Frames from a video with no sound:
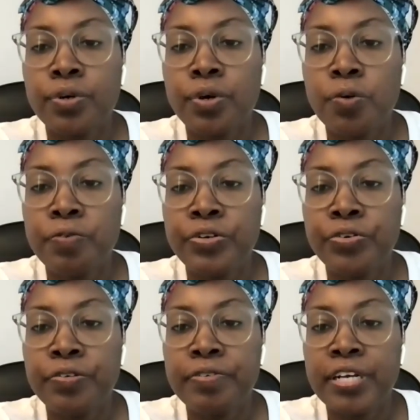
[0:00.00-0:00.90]
COVID
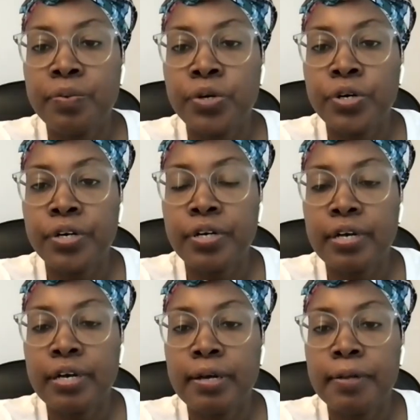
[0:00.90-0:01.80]
Grief Network
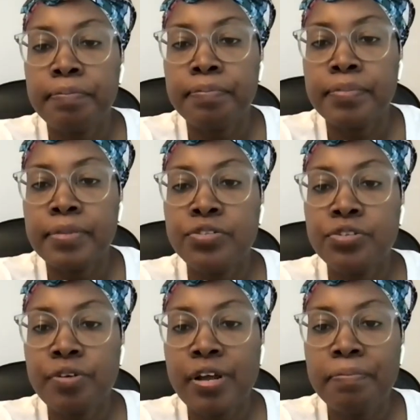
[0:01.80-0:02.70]
um,
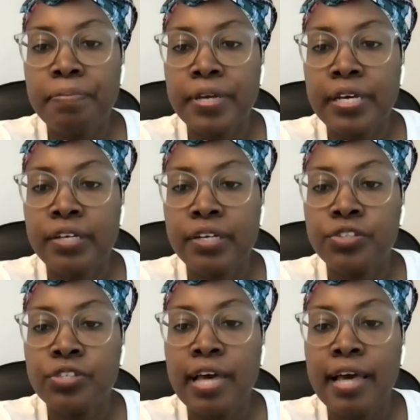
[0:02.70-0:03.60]
Instagram page.